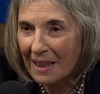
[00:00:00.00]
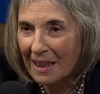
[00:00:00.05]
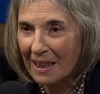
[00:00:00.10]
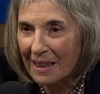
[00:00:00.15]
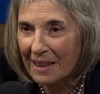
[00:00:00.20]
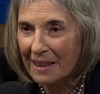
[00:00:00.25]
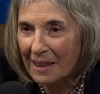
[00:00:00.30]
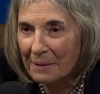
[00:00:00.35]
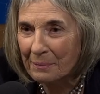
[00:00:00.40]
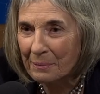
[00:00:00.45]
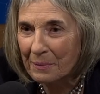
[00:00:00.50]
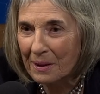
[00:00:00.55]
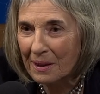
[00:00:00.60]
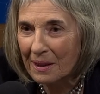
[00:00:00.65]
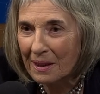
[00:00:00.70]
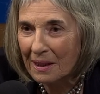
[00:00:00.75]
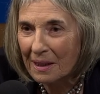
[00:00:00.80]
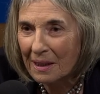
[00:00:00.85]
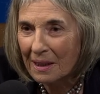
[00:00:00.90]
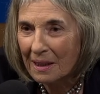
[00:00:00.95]

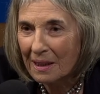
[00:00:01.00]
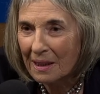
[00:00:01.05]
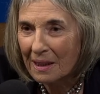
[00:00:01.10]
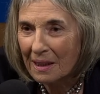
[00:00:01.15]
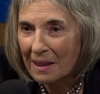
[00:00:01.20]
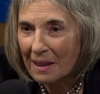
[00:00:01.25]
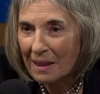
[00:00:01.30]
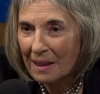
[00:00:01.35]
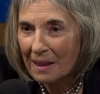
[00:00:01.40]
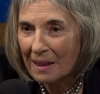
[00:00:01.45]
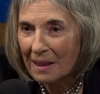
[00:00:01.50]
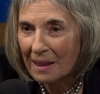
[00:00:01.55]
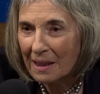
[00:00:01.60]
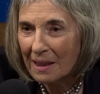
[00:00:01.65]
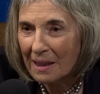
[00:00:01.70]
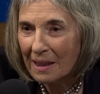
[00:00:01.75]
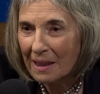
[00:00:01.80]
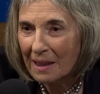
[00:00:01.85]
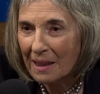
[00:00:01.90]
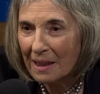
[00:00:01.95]
How much sight do you have now?
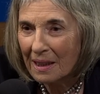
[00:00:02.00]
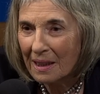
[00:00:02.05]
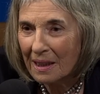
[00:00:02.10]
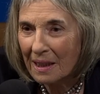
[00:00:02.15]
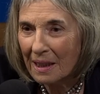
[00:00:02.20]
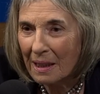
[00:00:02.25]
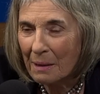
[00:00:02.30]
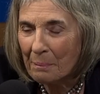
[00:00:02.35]
25%, is it?